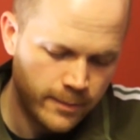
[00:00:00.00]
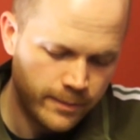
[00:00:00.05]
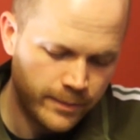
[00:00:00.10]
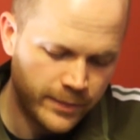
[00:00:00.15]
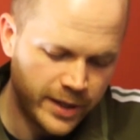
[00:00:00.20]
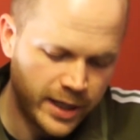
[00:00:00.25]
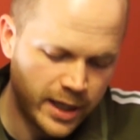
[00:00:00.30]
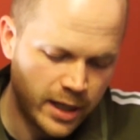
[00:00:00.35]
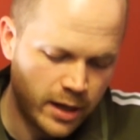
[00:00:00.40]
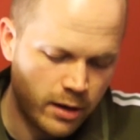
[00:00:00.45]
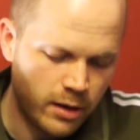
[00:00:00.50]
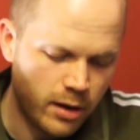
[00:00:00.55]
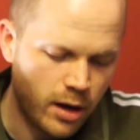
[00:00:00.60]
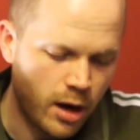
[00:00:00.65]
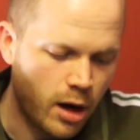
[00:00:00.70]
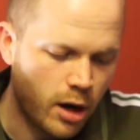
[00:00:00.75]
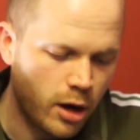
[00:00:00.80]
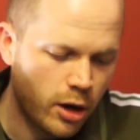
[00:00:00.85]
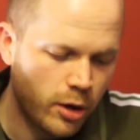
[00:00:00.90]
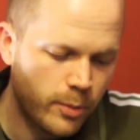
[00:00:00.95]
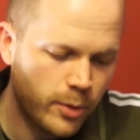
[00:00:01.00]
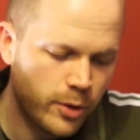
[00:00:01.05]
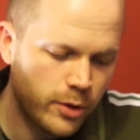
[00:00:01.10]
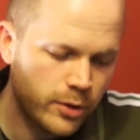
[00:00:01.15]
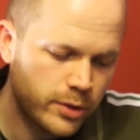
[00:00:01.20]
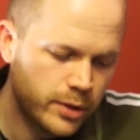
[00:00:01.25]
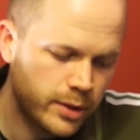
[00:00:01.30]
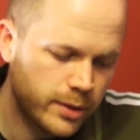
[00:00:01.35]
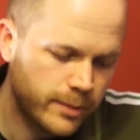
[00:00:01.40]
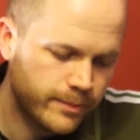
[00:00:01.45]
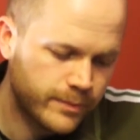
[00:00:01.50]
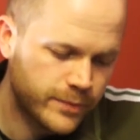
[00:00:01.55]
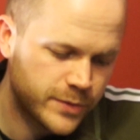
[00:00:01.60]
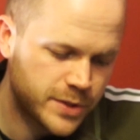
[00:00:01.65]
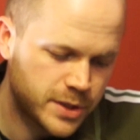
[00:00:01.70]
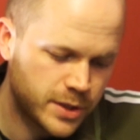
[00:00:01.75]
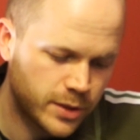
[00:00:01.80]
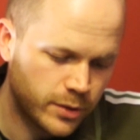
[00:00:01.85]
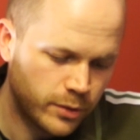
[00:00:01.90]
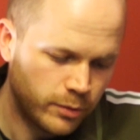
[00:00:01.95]
They are armored,
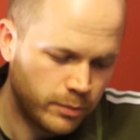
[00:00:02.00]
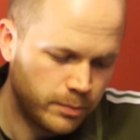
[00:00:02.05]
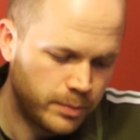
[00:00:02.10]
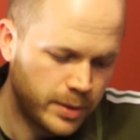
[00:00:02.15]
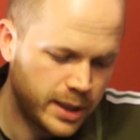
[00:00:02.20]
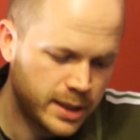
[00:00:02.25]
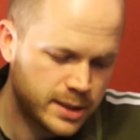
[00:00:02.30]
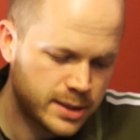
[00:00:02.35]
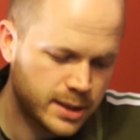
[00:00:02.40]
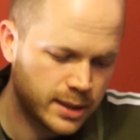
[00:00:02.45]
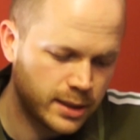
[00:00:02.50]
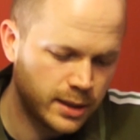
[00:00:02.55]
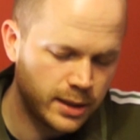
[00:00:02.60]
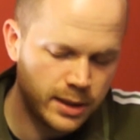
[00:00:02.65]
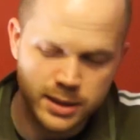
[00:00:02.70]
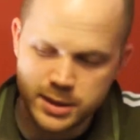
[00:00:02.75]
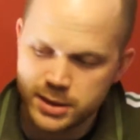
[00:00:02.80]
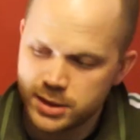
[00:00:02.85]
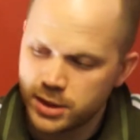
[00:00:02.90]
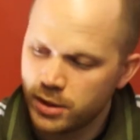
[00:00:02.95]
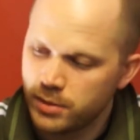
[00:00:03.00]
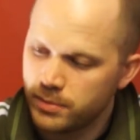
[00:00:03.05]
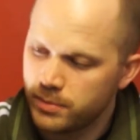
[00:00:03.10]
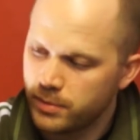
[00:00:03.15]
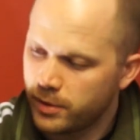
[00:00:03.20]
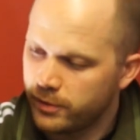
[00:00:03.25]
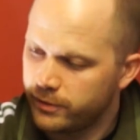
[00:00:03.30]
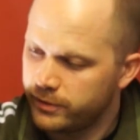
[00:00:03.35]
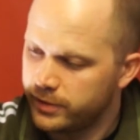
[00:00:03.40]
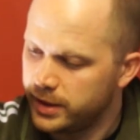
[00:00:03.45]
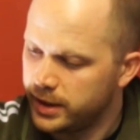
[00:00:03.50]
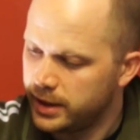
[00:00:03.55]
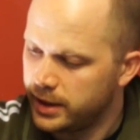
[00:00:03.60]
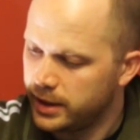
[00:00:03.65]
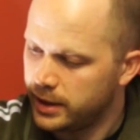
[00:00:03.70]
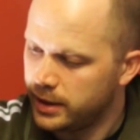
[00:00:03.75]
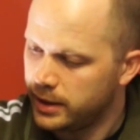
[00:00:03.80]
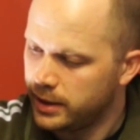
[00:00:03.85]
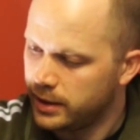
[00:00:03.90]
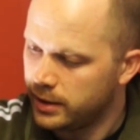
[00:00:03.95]
so basically some of
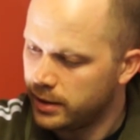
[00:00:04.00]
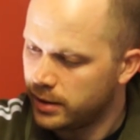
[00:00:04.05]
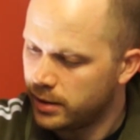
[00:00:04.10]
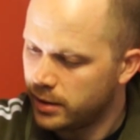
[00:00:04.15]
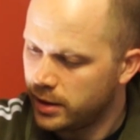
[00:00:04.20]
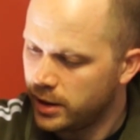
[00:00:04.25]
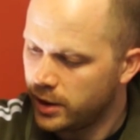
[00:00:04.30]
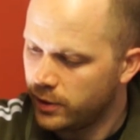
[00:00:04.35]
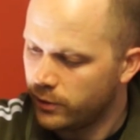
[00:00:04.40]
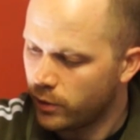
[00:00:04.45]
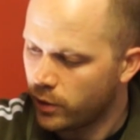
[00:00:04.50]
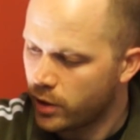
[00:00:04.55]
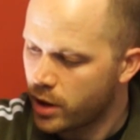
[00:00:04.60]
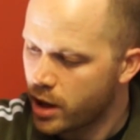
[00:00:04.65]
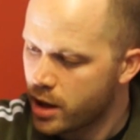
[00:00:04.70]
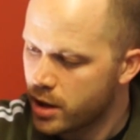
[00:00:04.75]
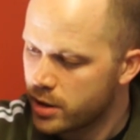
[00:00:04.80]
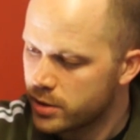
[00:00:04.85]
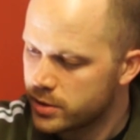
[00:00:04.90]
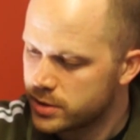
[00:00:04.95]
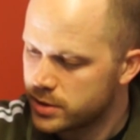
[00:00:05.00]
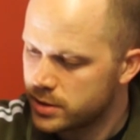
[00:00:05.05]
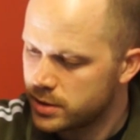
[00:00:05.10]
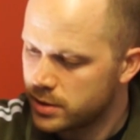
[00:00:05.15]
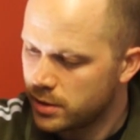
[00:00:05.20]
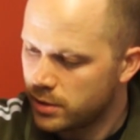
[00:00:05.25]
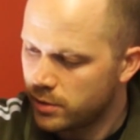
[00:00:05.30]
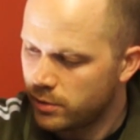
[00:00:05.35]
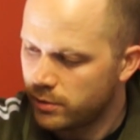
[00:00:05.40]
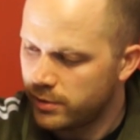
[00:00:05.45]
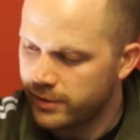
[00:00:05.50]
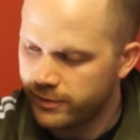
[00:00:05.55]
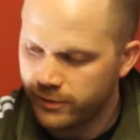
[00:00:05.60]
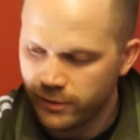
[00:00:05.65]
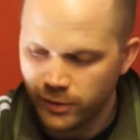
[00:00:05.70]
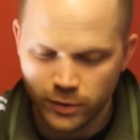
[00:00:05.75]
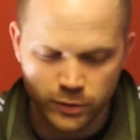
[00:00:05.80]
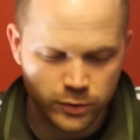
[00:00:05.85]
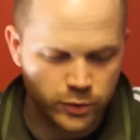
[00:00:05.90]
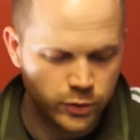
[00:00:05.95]
the hero cards
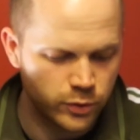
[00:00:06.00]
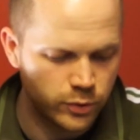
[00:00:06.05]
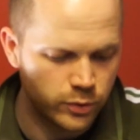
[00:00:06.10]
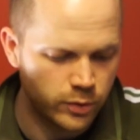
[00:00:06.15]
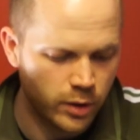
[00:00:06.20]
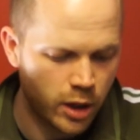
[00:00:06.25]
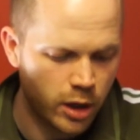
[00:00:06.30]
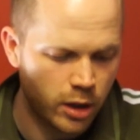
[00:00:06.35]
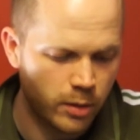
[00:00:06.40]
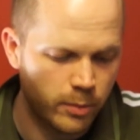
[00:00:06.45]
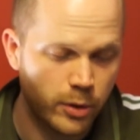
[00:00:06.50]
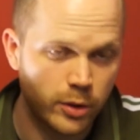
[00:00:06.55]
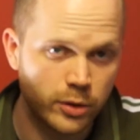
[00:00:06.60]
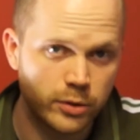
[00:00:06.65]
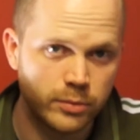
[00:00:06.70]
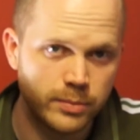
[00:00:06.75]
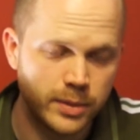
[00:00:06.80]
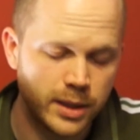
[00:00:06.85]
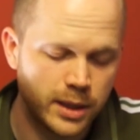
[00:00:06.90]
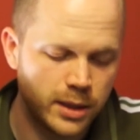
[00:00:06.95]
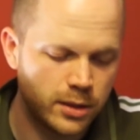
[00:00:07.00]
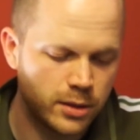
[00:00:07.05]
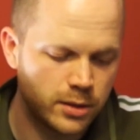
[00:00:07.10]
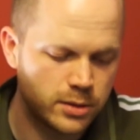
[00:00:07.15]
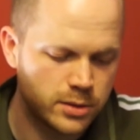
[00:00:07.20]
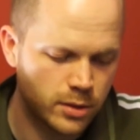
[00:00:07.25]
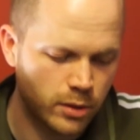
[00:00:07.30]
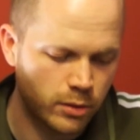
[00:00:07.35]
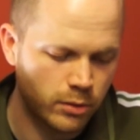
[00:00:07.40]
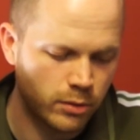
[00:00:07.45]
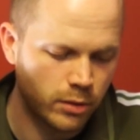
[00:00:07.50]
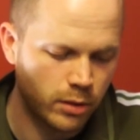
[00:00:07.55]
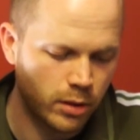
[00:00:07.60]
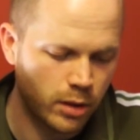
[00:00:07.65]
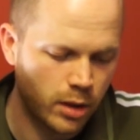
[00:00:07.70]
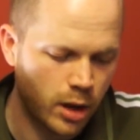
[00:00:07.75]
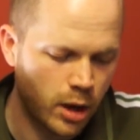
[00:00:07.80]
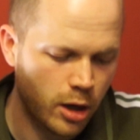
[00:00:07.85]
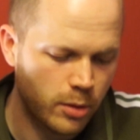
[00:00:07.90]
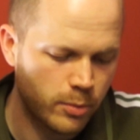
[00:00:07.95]
refer to armored minion or
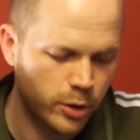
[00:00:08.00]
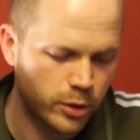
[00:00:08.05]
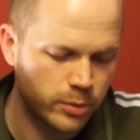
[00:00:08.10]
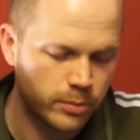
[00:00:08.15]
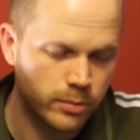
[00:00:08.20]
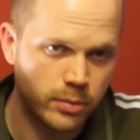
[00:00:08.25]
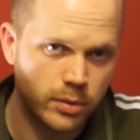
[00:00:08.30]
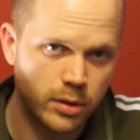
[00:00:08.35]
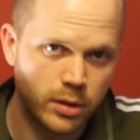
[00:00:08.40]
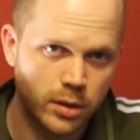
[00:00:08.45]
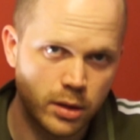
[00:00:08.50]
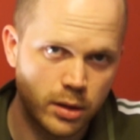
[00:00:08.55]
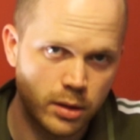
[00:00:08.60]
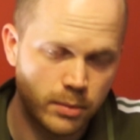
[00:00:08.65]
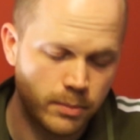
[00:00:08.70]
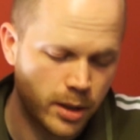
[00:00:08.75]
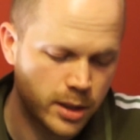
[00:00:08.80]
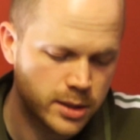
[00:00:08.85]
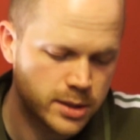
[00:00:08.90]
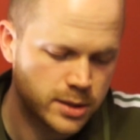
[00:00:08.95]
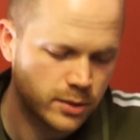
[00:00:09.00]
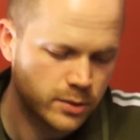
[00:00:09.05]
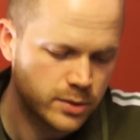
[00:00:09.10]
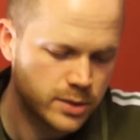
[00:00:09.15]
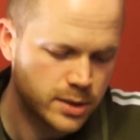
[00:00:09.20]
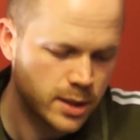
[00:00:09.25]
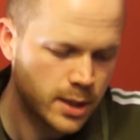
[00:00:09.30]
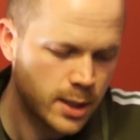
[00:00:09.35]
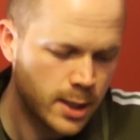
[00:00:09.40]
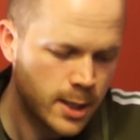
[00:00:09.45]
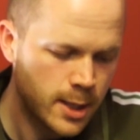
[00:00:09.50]
armored monsters.